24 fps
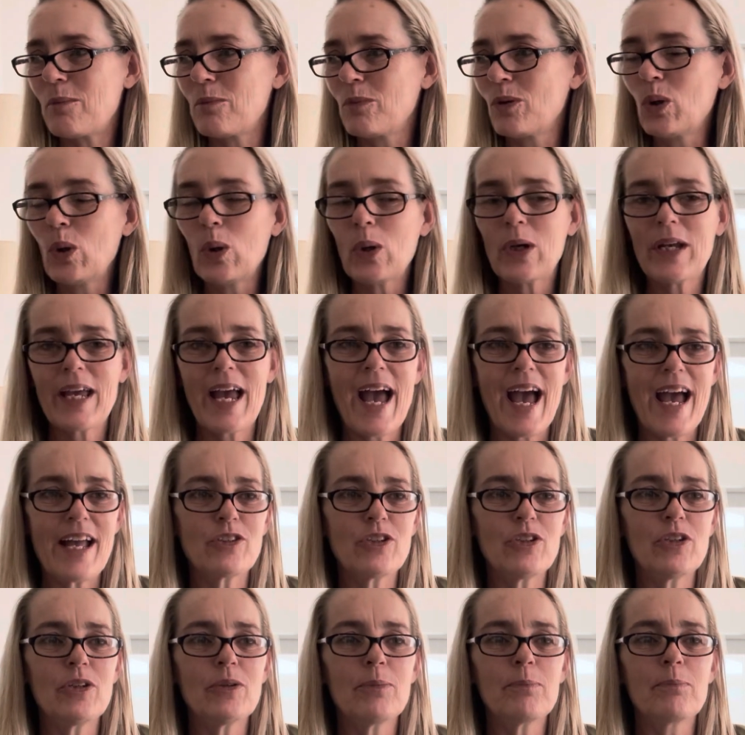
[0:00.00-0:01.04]
look at,
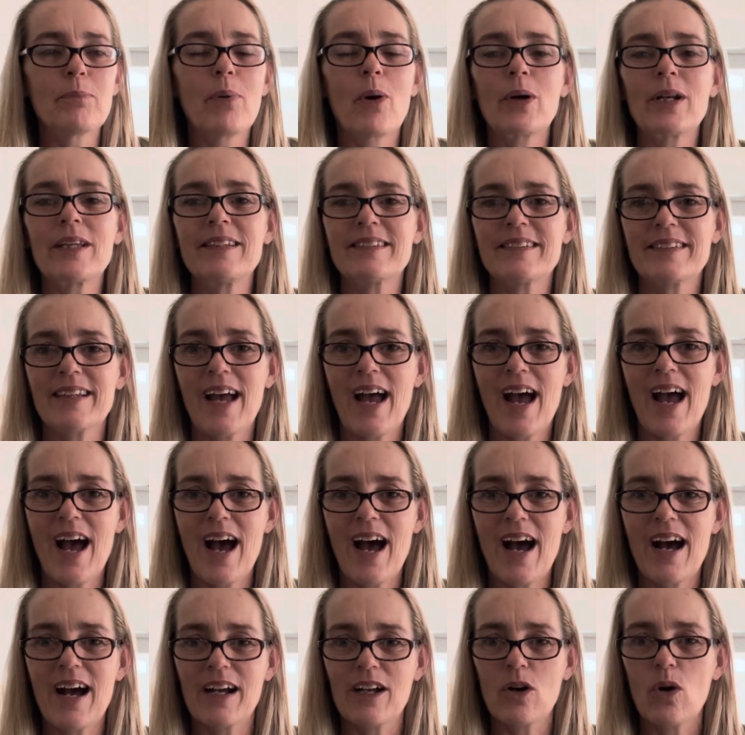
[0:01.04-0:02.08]
new bodies to
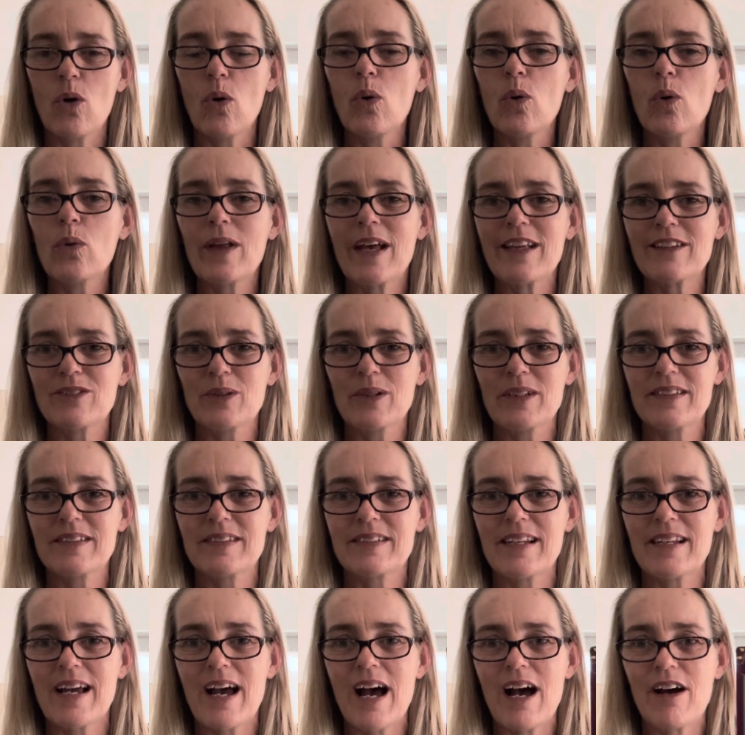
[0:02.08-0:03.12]
hug, all that sort of
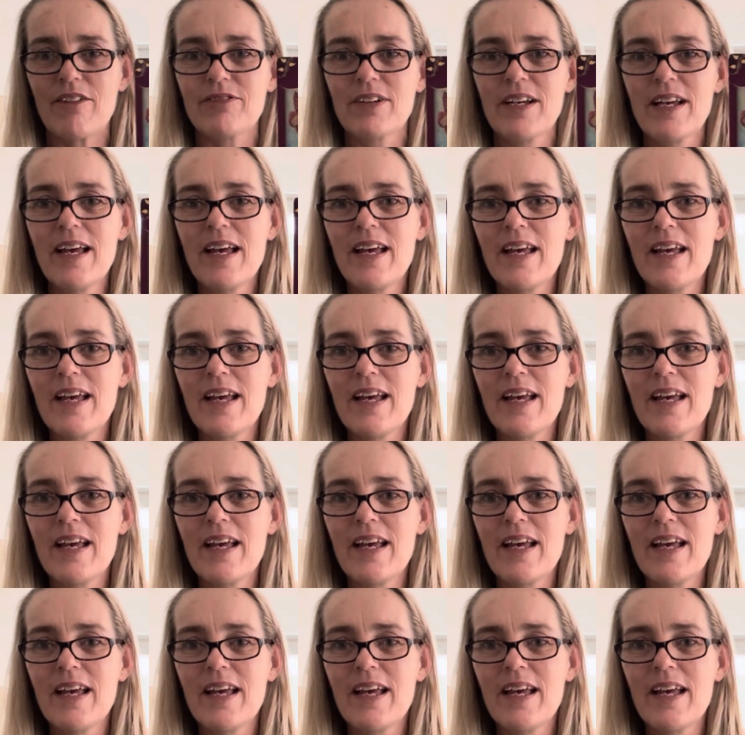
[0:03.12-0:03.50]
stuff.